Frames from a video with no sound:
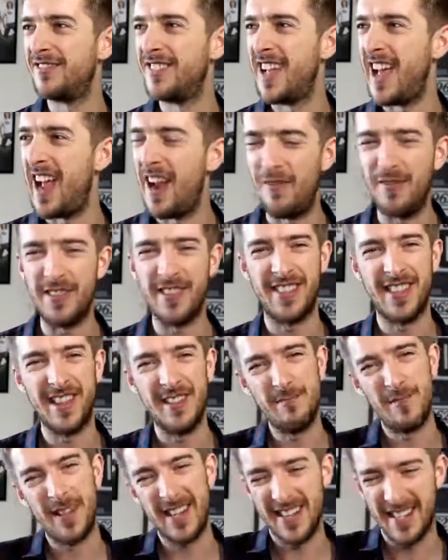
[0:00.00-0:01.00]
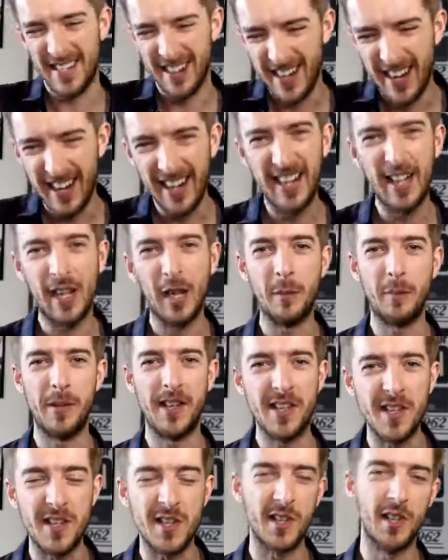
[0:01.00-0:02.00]
everything being done a little
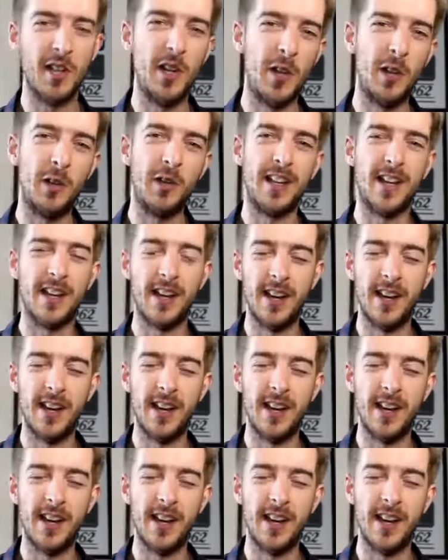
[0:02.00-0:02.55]
bit slowly,